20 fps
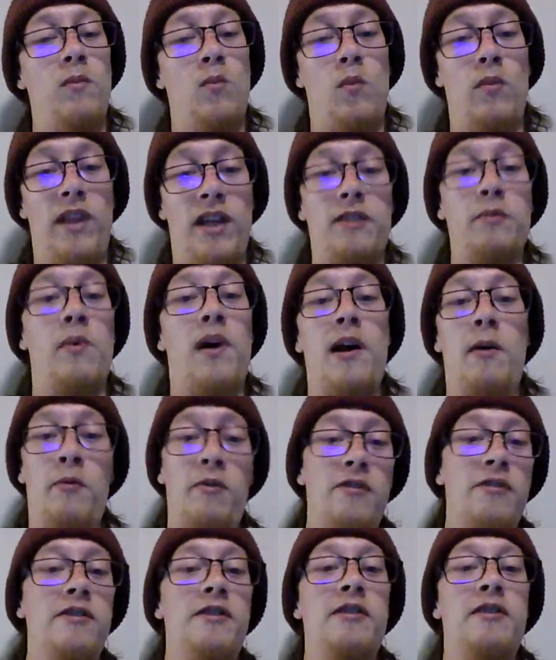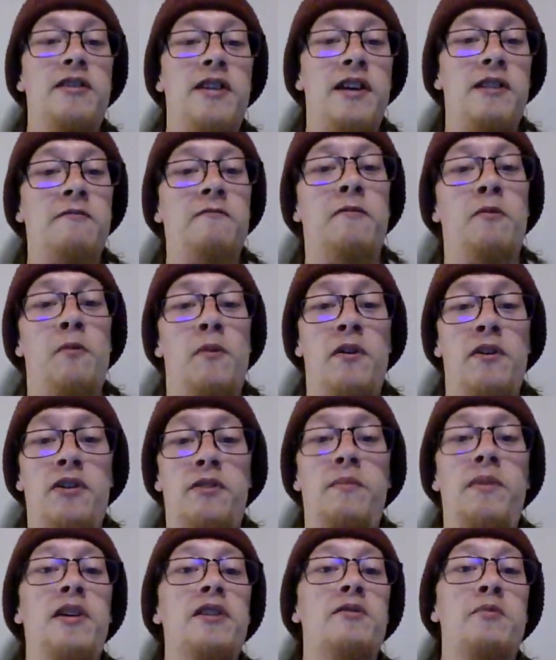That's why we're the successful ones,
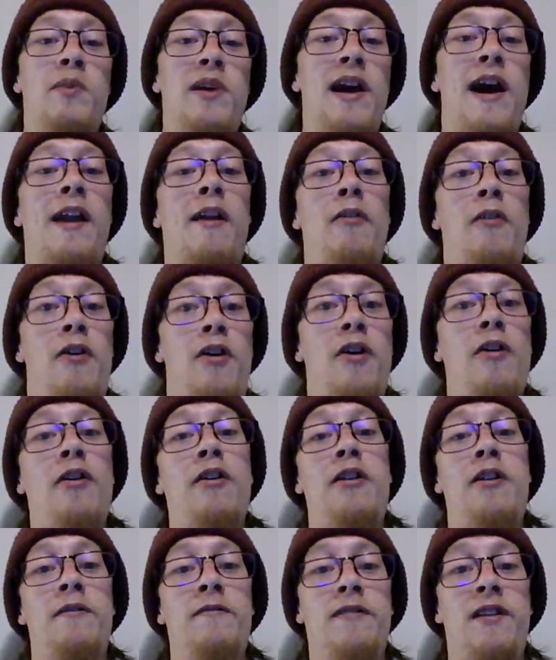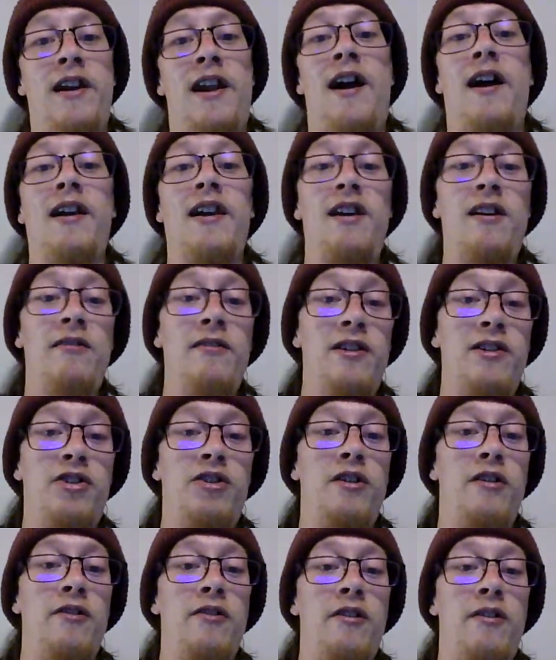because we got along enough to not kill each
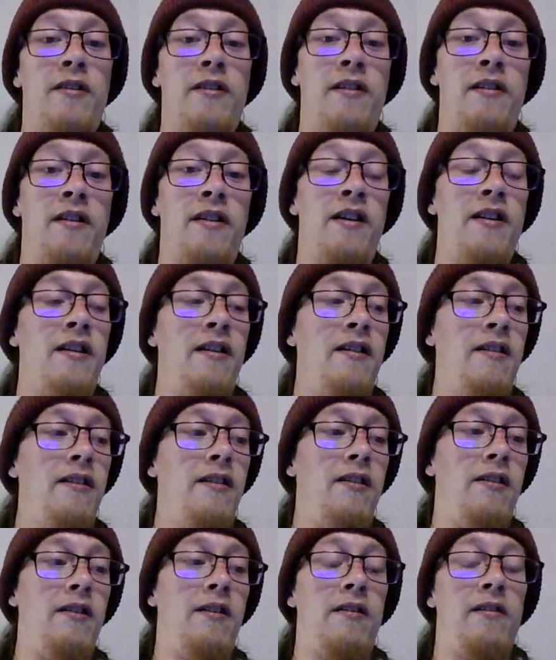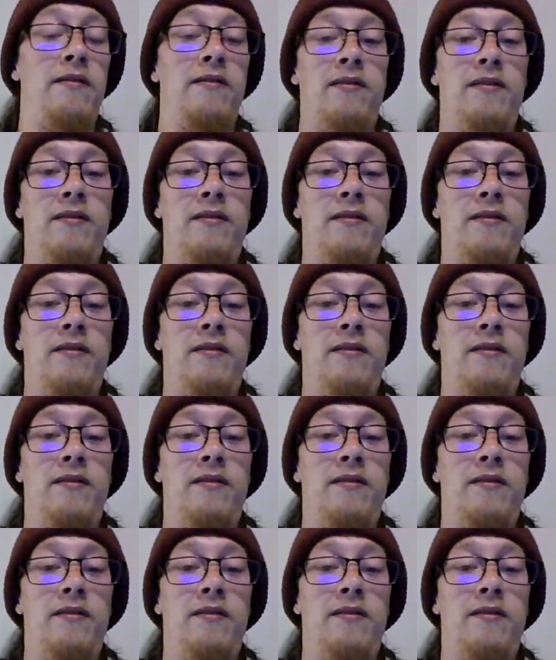other and uh,